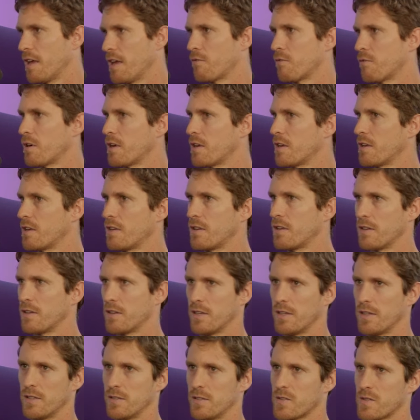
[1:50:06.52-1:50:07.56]
every
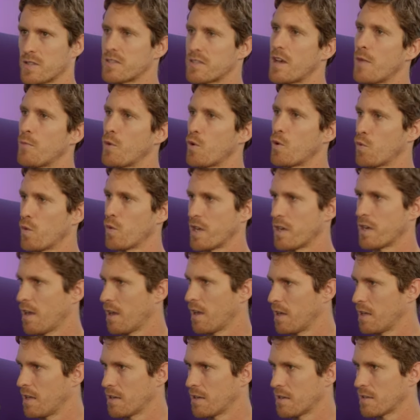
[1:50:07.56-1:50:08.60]
summer
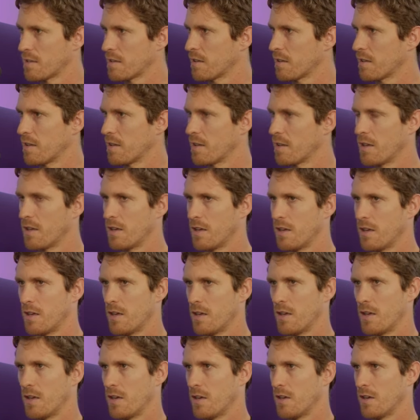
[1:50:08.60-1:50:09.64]
weekend,
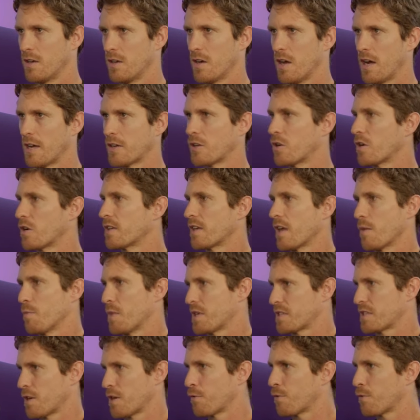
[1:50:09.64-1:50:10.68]
I couldn't get
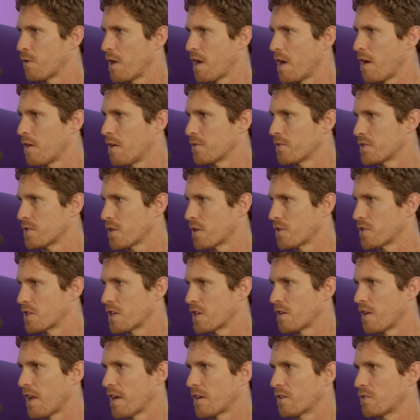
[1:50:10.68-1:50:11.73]
myself around. So
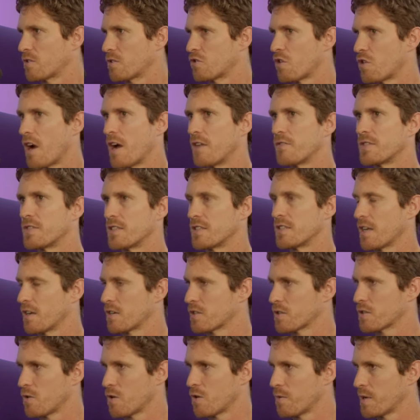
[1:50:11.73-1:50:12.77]
she'd like drive to
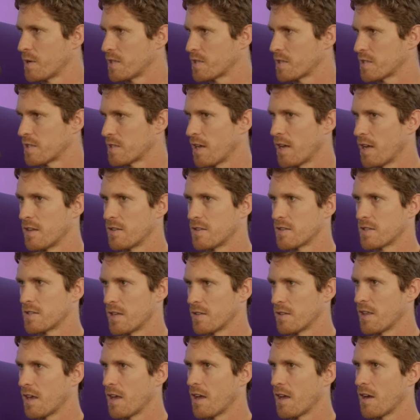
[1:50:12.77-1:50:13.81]
tennis tournaments and
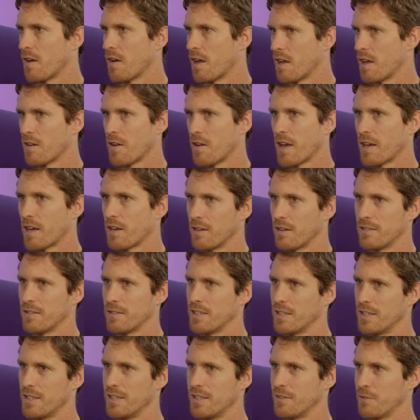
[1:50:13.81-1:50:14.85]
sit there and like
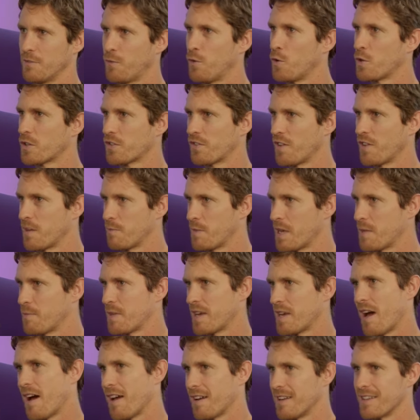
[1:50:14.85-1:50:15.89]
force feed me
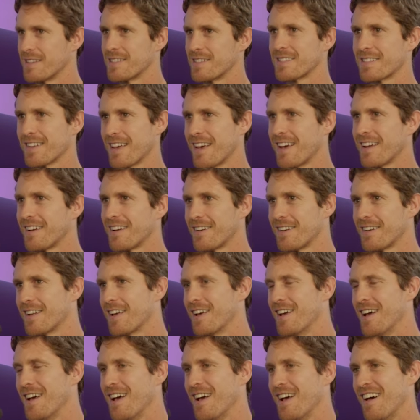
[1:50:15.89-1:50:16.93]
bananas. And
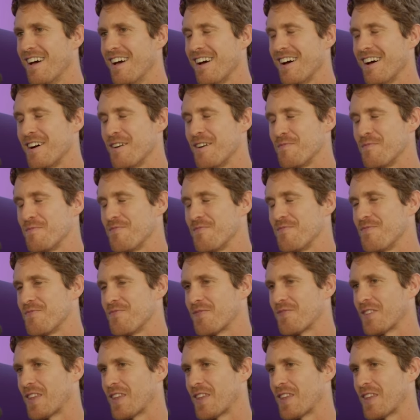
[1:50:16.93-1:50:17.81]
I